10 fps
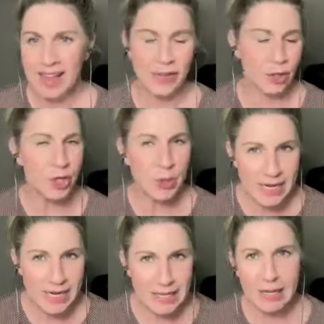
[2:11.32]
They're
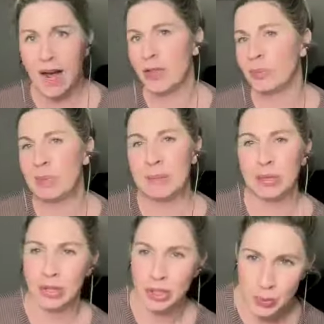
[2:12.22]
trendy, other
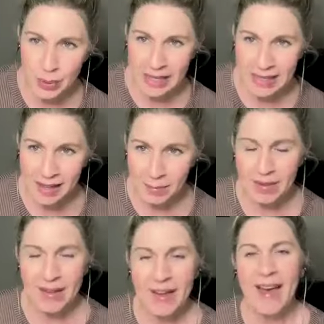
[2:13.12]
people are doing them.